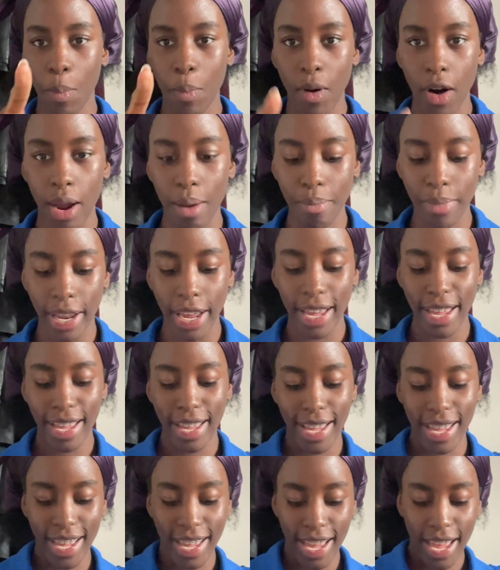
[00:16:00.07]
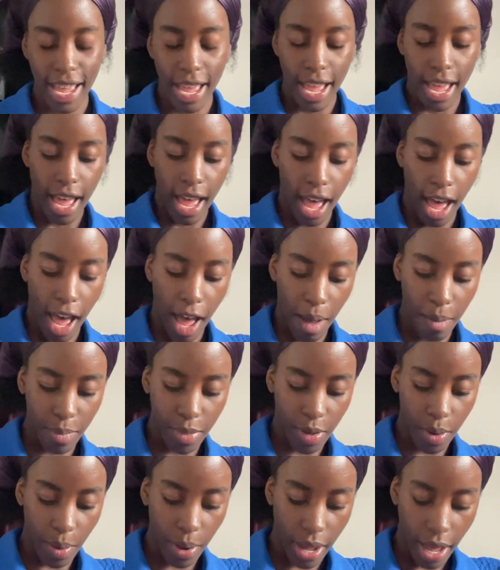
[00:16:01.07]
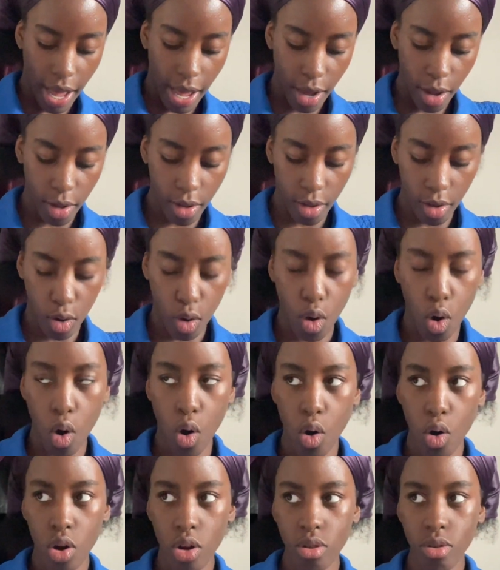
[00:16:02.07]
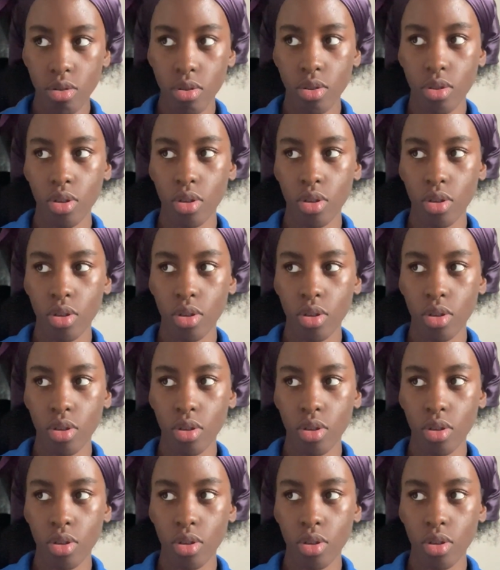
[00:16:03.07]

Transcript: Prime Day. And Cause.x